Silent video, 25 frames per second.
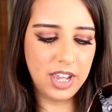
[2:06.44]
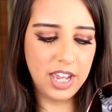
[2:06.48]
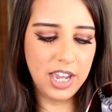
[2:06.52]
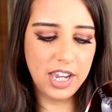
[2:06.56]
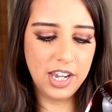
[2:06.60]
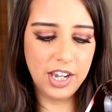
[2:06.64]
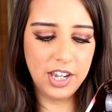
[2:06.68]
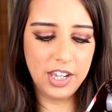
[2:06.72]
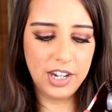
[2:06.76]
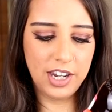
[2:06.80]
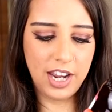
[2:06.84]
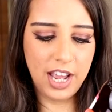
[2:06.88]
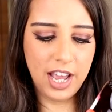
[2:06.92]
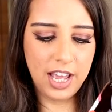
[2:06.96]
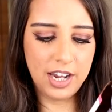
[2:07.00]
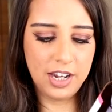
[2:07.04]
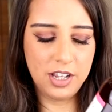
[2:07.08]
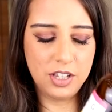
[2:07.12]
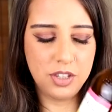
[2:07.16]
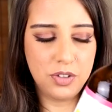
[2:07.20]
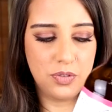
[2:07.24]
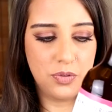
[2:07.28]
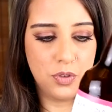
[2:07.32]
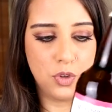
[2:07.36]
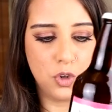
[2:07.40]
vegan, and
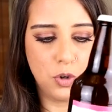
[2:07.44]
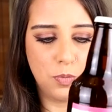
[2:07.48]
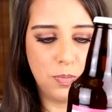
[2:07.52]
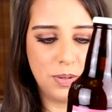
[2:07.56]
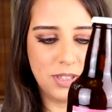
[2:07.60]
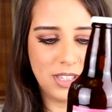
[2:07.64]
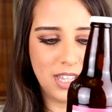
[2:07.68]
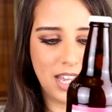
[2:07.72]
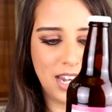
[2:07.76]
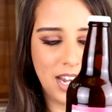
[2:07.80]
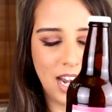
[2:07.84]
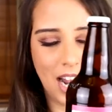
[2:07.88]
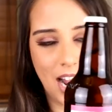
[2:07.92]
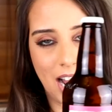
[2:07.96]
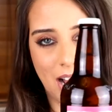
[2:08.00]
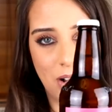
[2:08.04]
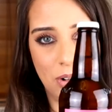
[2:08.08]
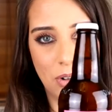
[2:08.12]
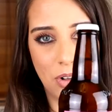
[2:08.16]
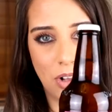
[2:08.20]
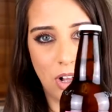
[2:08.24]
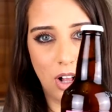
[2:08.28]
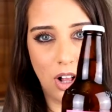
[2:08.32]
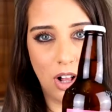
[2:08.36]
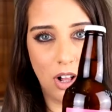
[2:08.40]
it's 4%
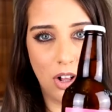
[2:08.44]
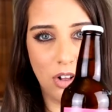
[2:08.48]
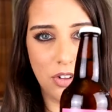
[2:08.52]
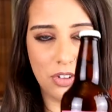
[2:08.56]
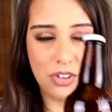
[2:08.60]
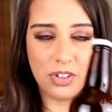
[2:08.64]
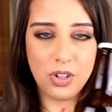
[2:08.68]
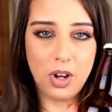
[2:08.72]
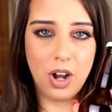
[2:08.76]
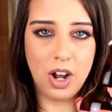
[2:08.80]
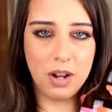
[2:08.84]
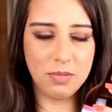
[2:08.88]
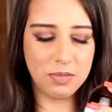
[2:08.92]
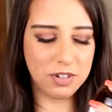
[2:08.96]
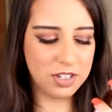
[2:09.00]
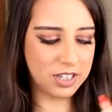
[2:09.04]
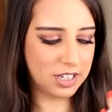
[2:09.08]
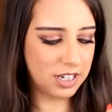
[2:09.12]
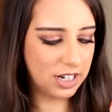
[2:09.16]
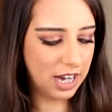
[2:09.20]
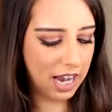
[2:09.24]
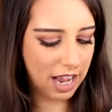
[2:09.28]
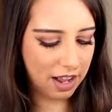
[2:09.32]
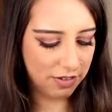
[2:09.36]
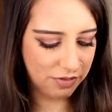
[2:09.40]
alcohol. So I'm
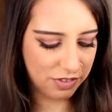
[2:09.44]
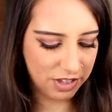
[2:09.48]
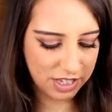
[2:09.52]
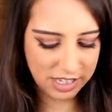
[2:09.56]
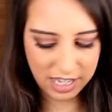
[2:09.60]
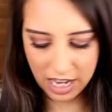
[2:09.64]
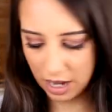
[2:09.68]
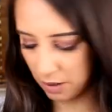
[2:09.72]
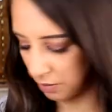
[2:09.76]
just gonna have this